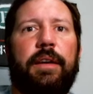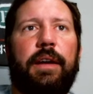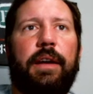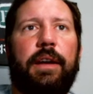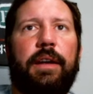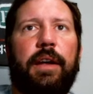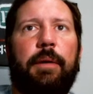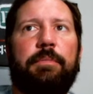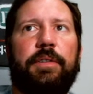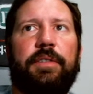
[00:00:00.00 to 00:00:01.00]
And
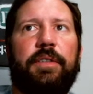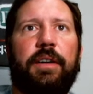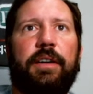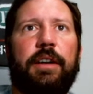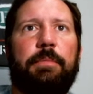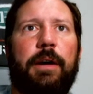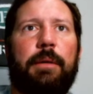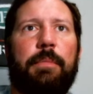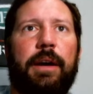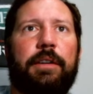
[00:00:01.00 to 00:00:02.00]
I'm just talking
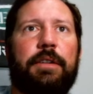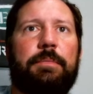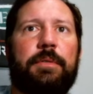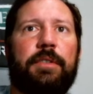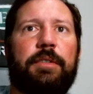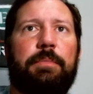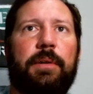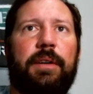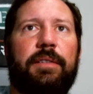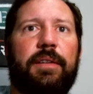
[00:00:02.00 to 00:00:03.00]
about my crypto
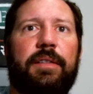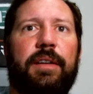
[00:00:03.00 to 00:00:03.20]
experience and